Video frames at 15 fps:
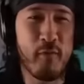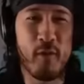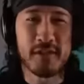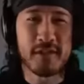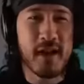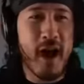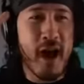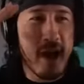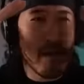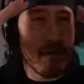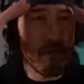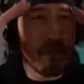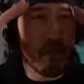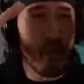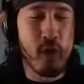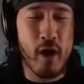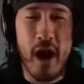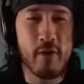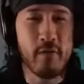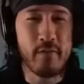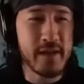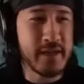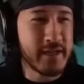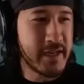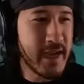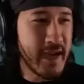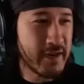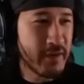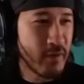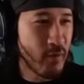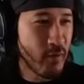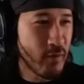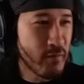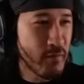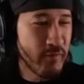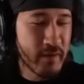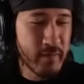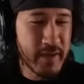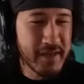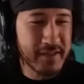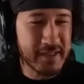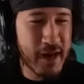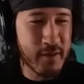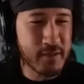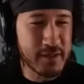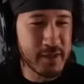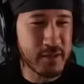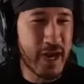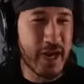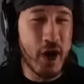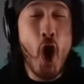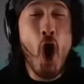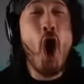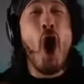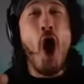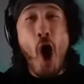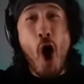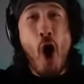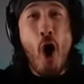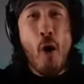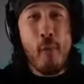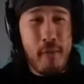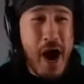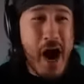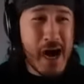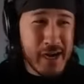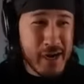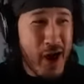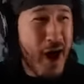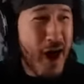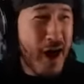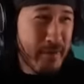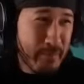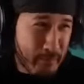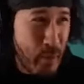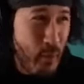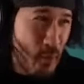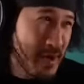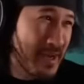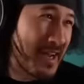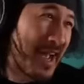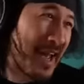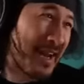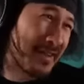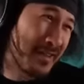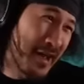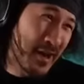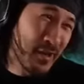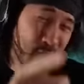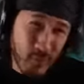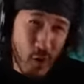I was. I am the. I would be dead in a horror movie because I was just like, oh my god, pointing at it like.